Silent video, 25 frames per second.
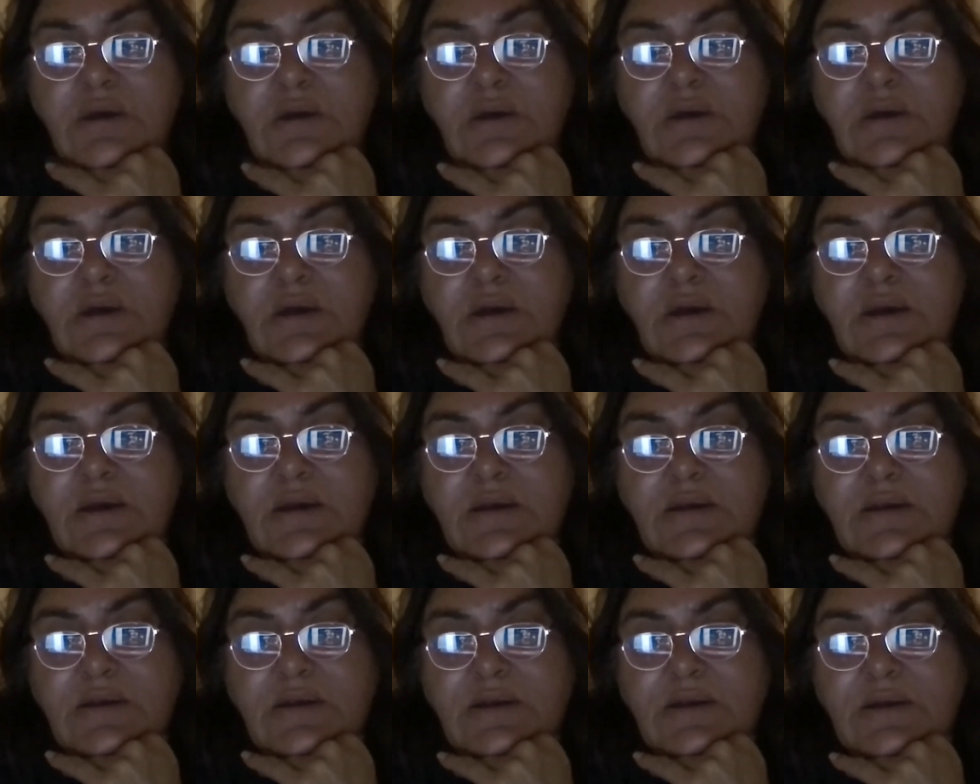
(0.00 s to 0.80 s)

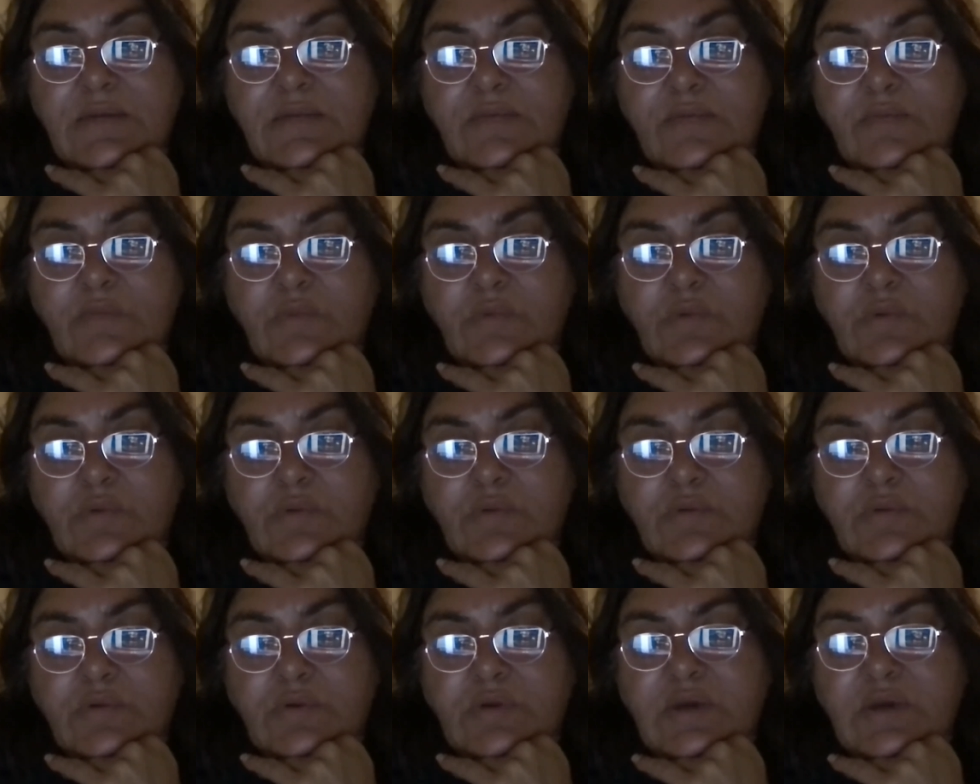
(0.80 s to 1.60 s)
And
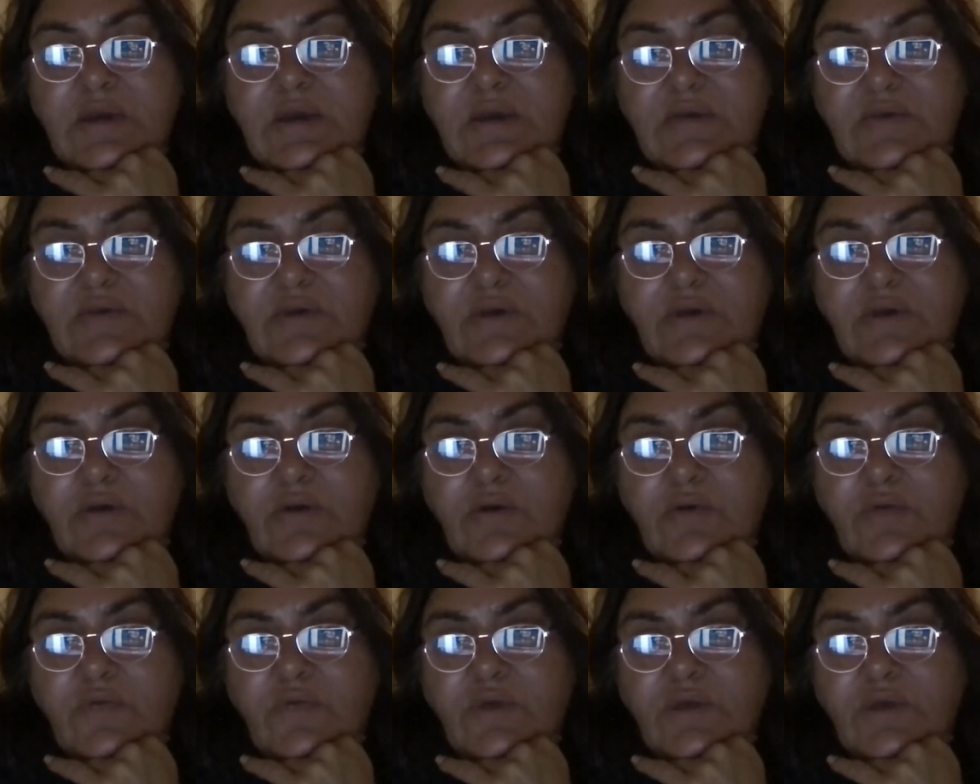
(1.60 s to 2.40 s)
so
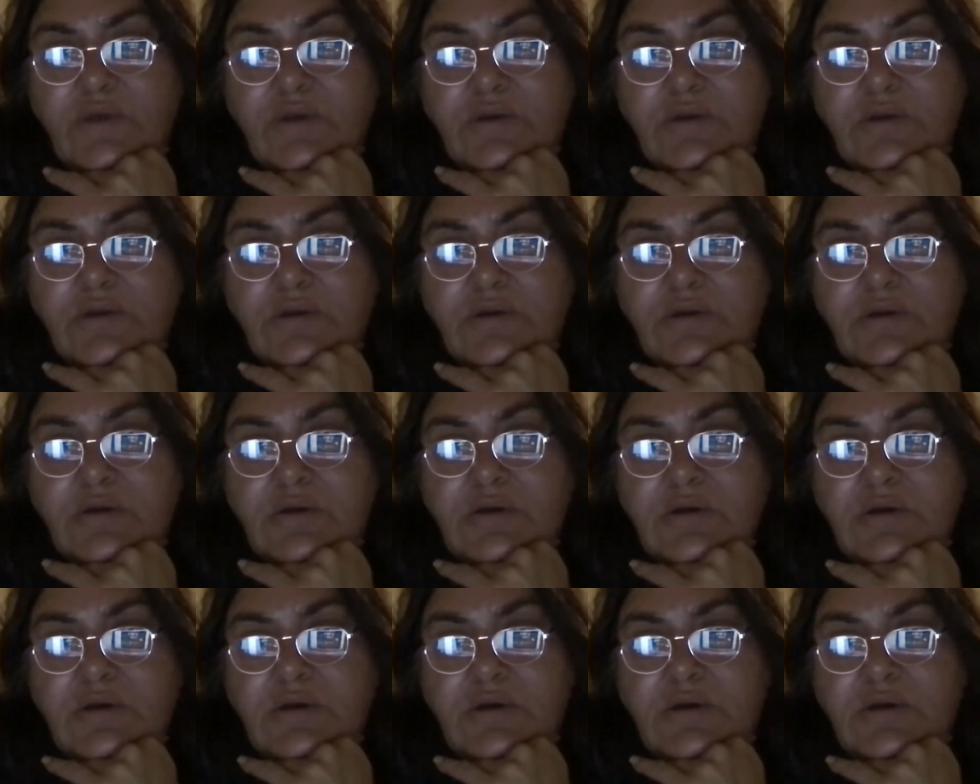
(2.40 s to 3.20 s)
I think,
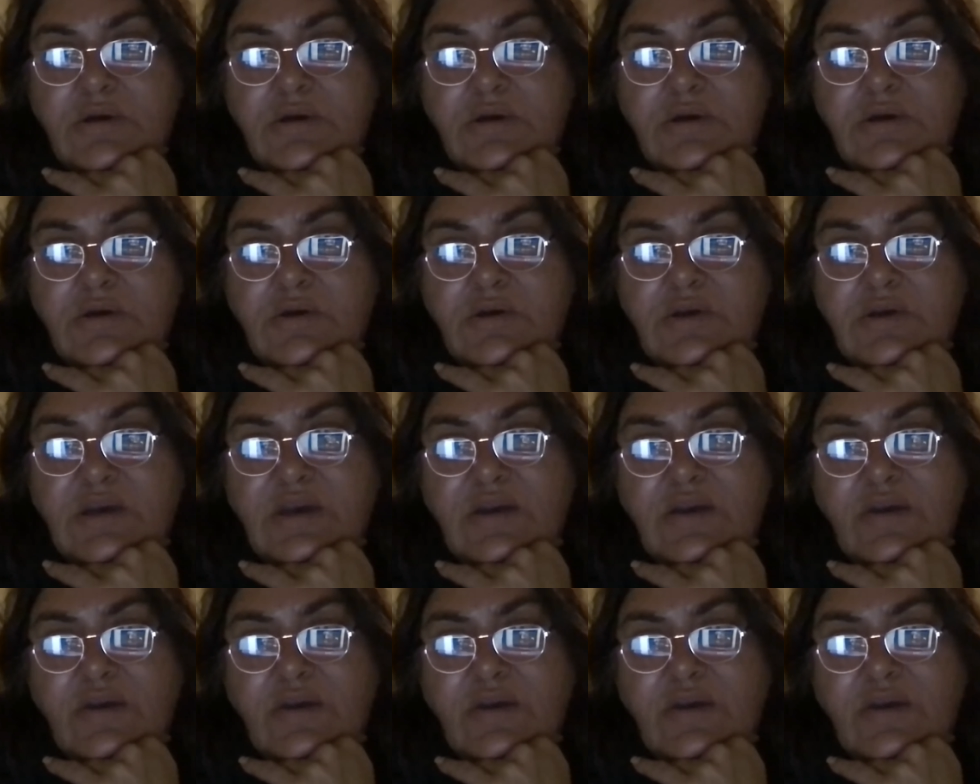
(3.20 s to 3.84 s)
she